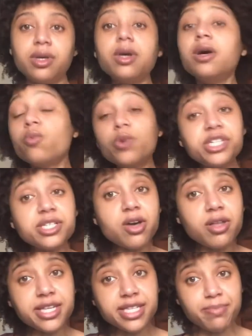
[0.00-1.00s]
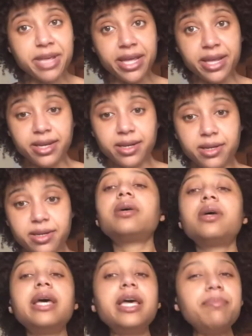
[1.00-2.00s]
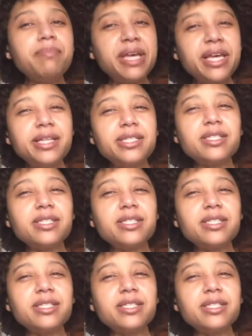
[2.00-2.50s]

What does all this mean? It means